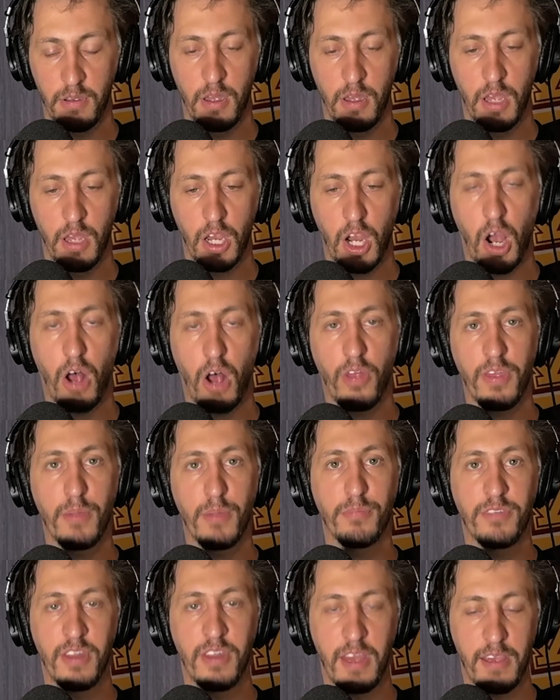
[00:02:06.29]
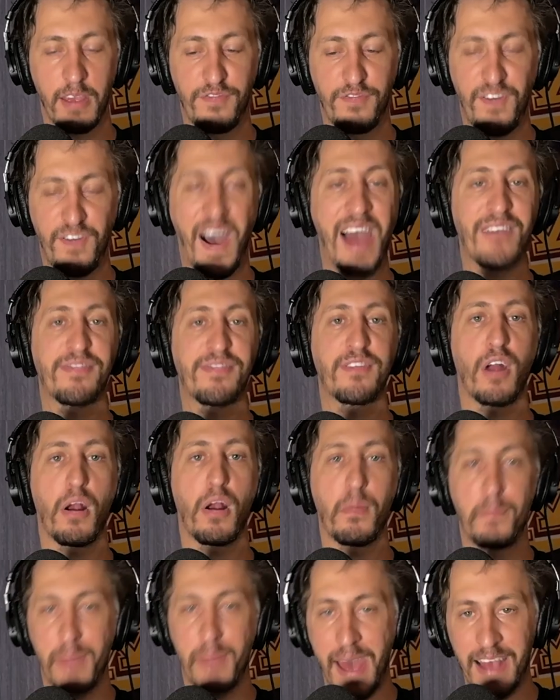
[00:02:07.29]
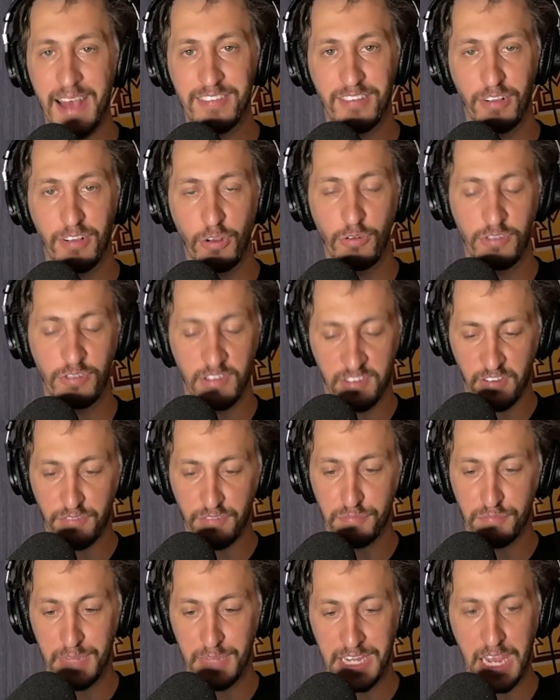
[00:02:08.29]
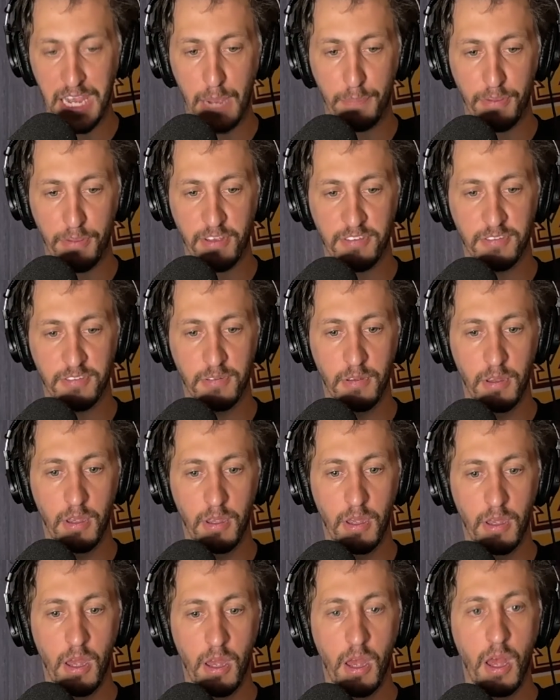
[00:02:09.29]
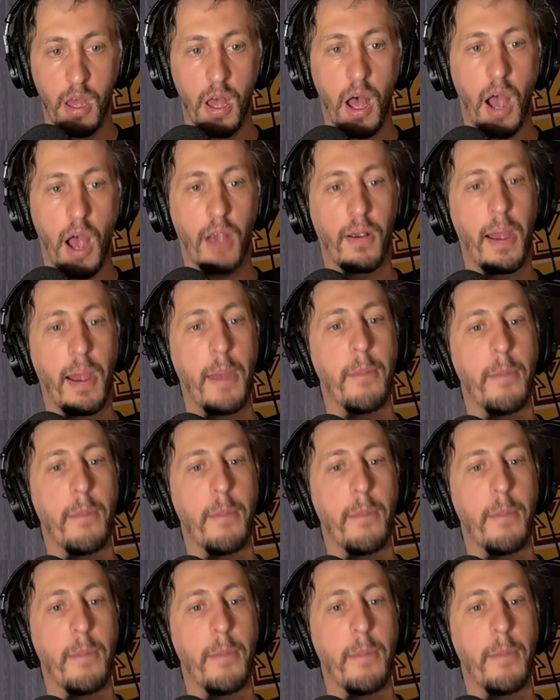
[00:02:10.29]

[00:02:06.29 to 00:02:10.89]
Call them today. 5-Star Bath Solutions of Minneapolis. All right.